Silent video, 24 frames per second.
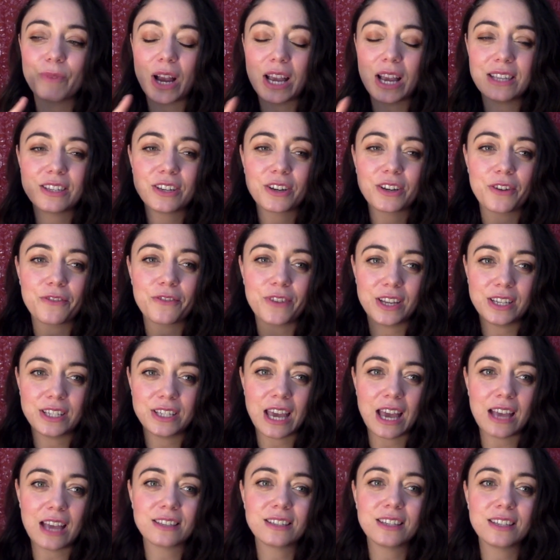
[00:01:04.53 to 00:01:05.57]
Rising are
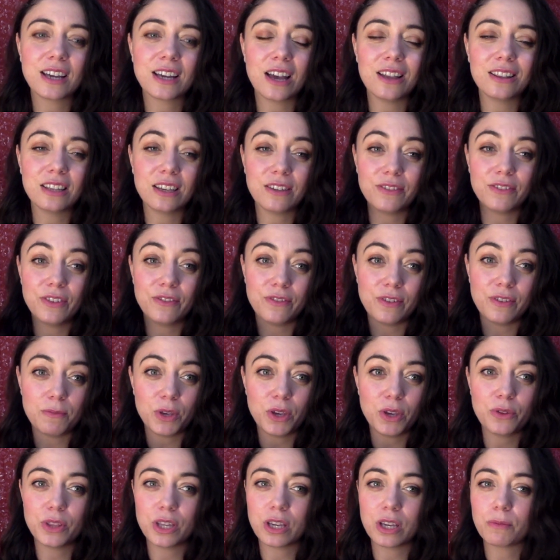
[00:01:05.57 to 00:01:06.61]
fantastic. I'll leave the
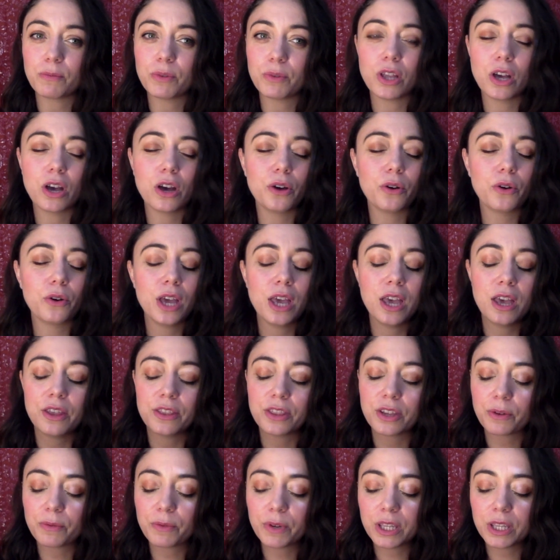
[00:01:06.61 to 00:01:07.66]
Vimeo link below.
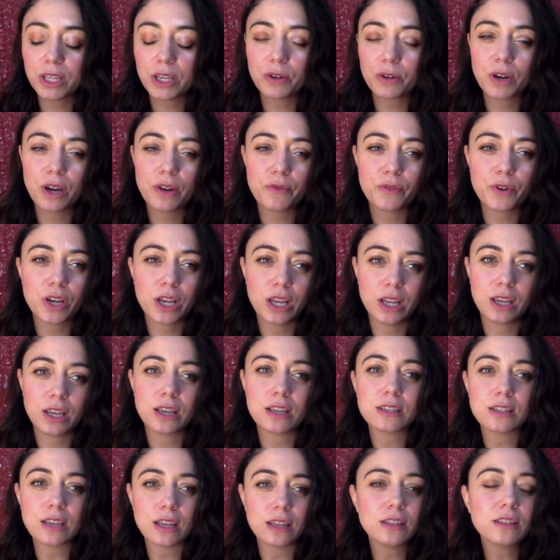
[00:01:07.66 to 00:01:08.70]
They're really great for getting
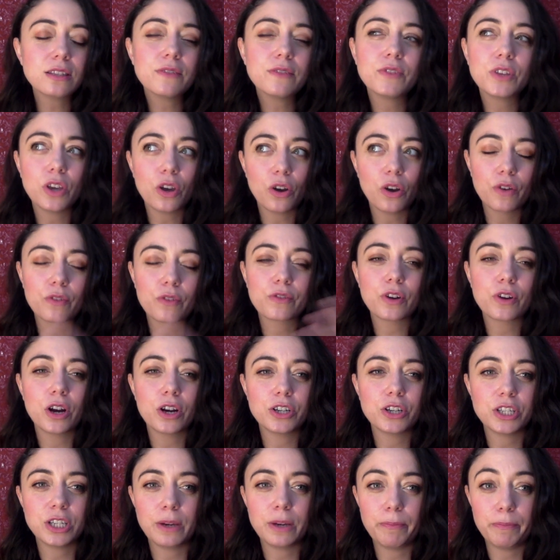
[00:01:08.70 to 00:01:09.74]
a sense of the
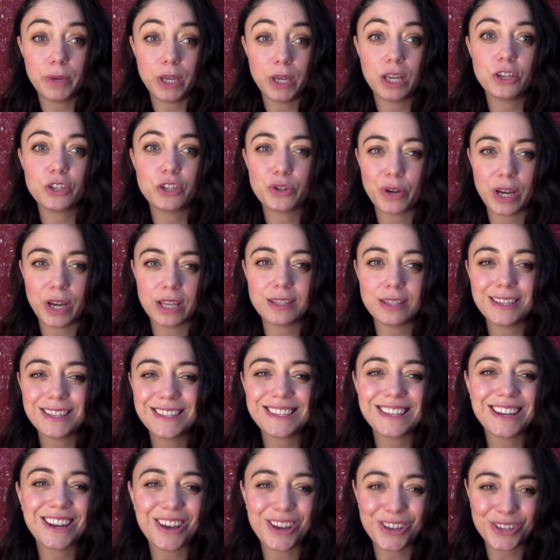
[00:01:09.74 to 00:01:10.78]
overarching big
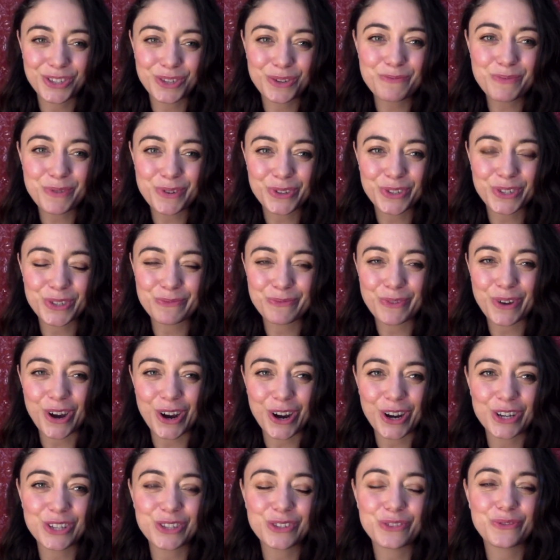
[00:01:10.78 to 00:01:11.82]
transits, and I also pull some
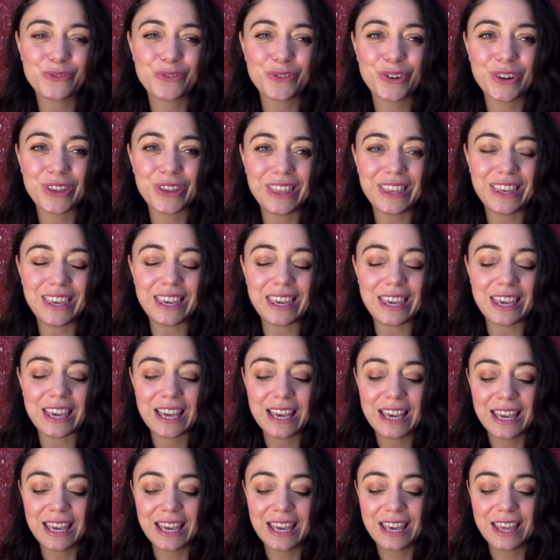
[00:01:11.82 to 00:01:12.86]
cards for the
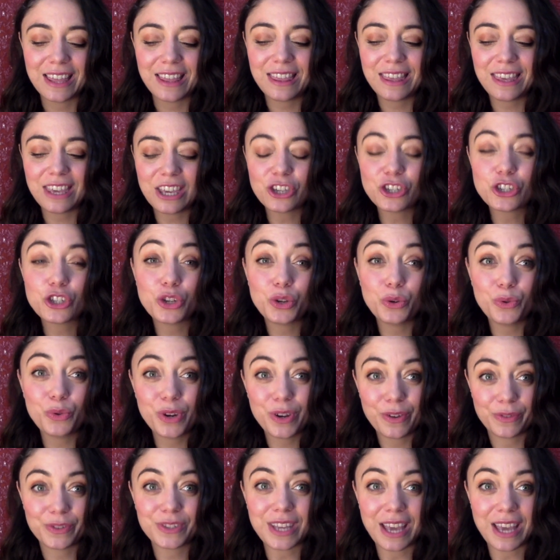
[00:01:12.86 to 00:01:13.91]
the
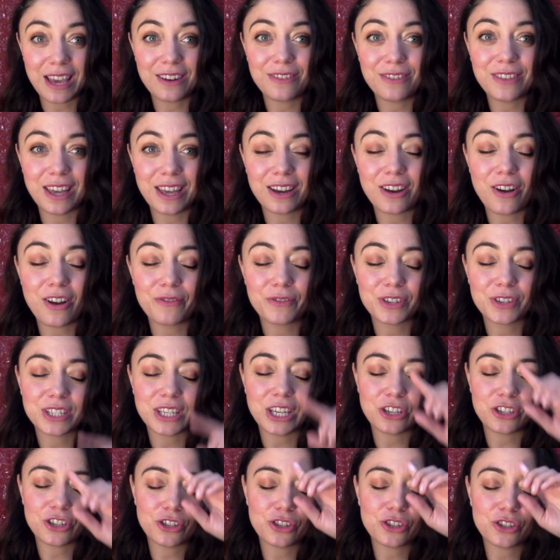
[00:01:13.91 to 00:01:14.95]
intuitive side of that
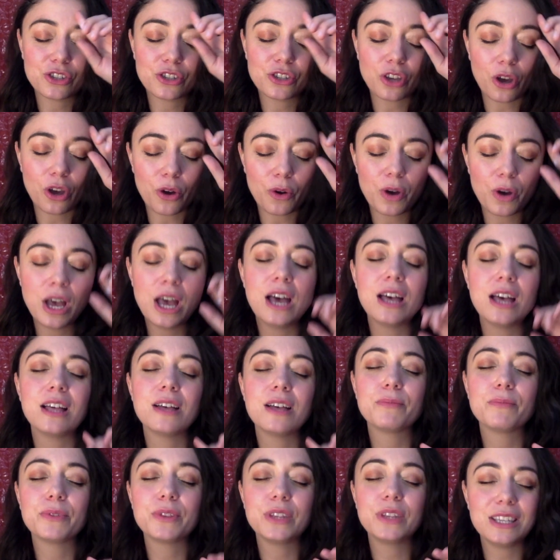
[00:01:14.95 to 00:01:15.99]
conversation. So
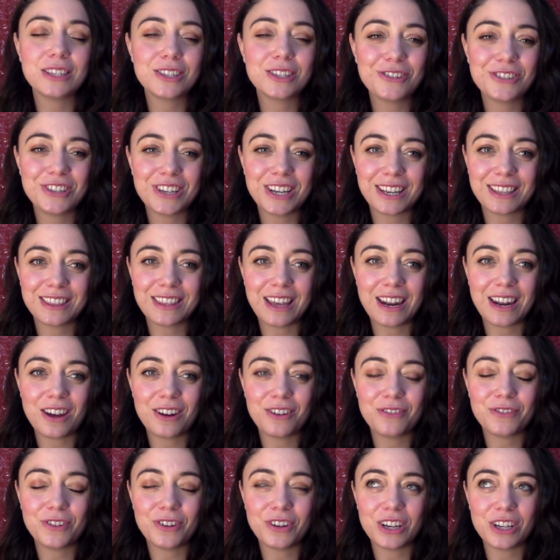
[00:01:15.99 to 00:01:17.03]
please go check that
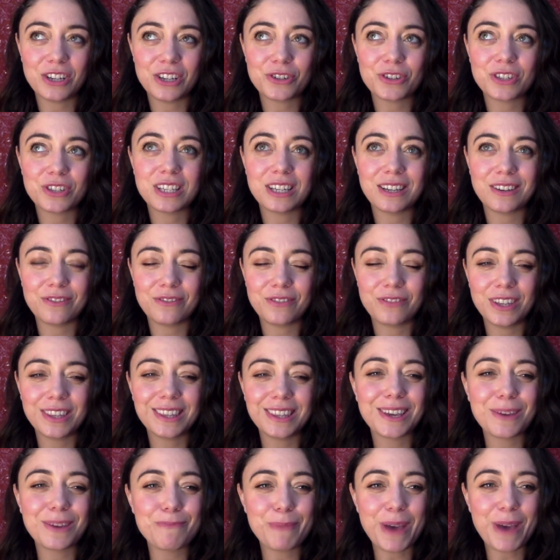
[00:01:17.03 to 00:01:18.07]
out if you're interested in
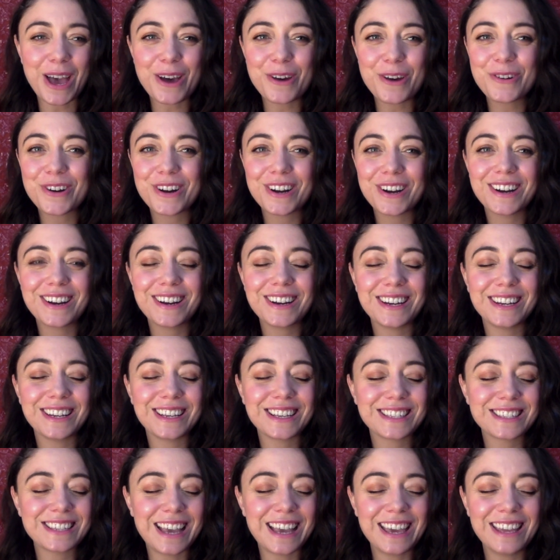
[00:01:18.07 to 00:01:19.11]
feeling empowered and
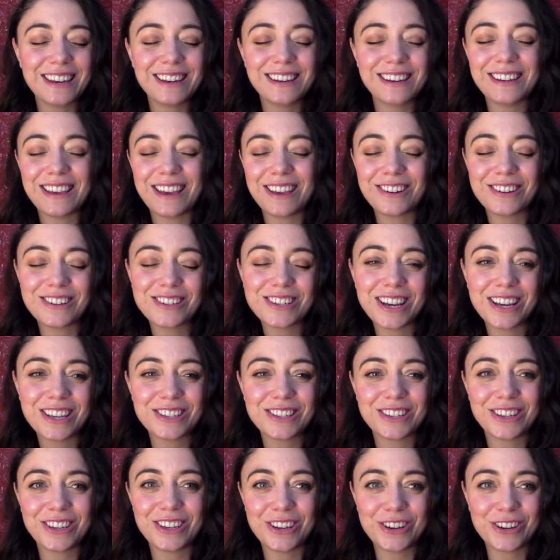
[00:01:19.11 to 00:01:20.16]
excited and
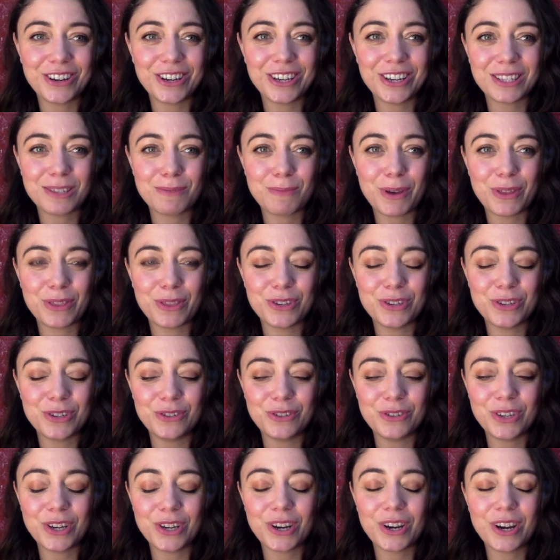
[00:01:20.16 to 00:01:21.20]
energized and curious about the
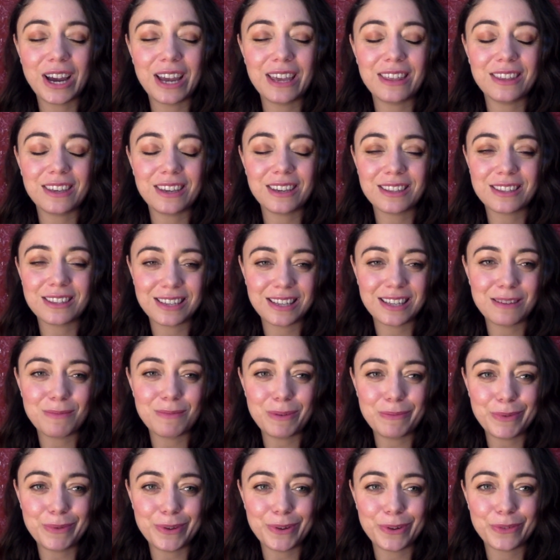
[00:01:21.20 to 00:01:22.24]
new year. I think it's going to
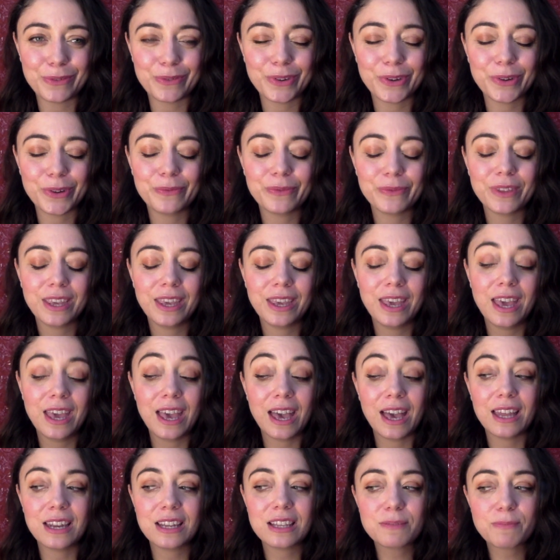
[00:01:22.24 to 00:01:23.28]
be beautiful.
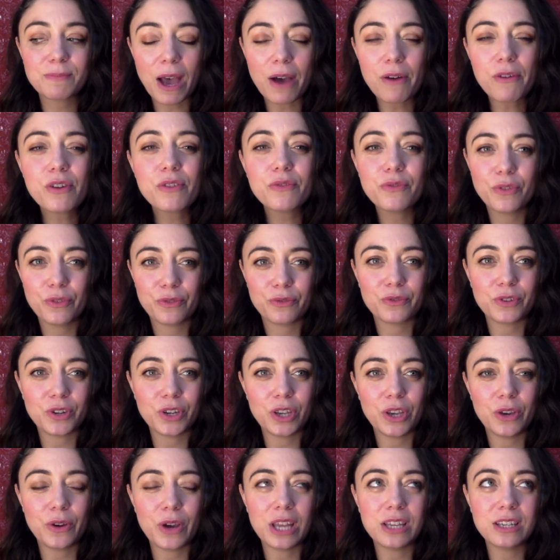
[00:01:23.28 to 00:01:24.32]
And it's powerful for
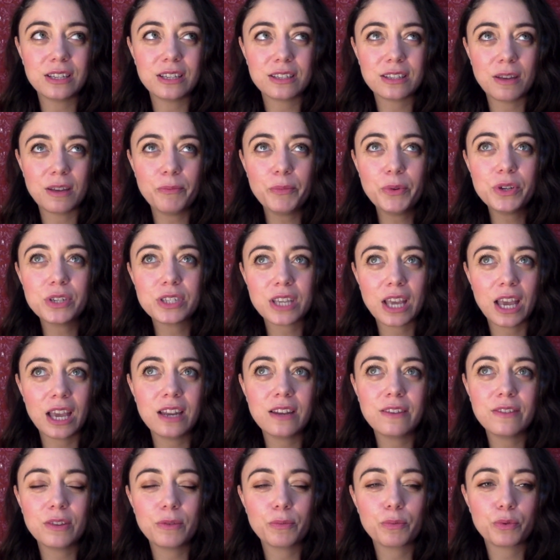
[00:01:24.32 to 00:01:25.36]
you. And December is
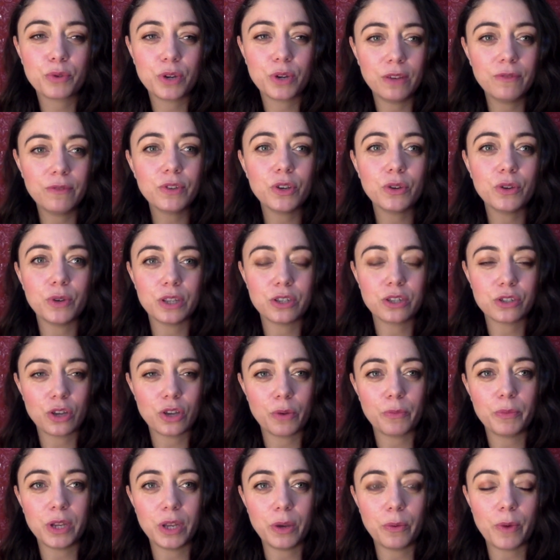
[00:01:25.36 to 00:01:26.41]
kind of the preview in
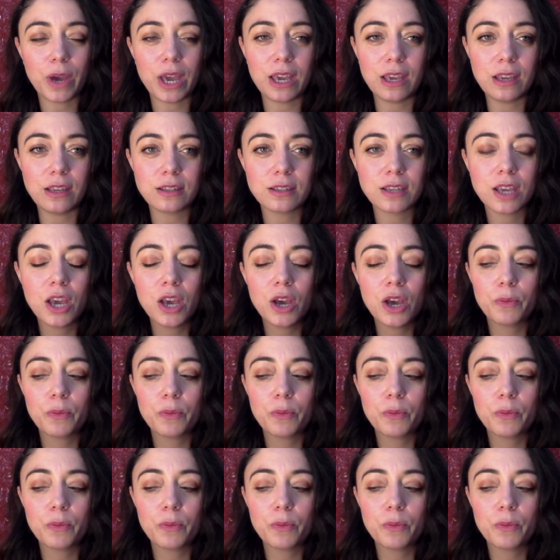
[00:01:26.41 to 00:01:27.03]
so many ways.